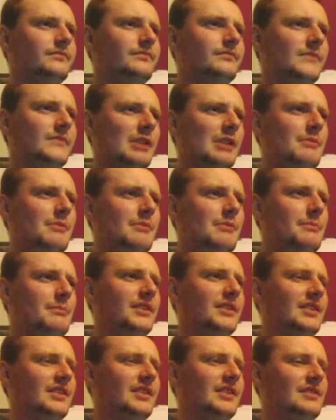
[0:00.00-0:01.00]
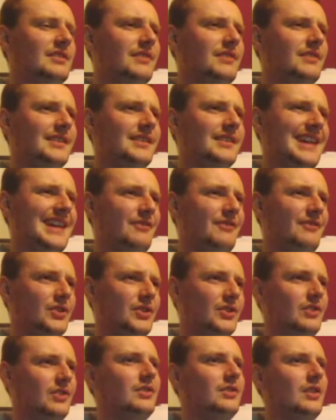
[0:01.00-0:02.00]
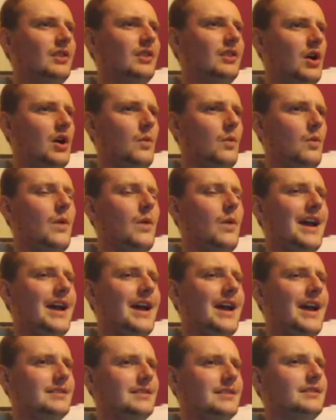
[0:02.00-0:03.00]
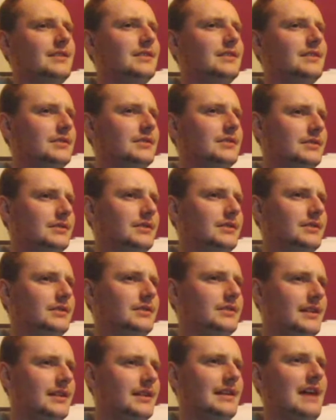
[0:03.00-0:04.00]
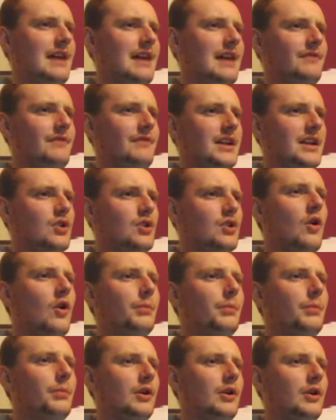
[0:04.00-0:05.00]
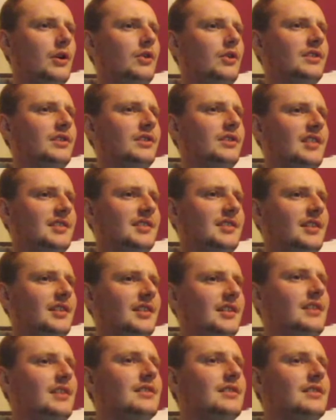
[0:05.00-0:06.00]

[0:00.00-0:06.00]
Remember, City face Everton away in the FA Cup on Saturday.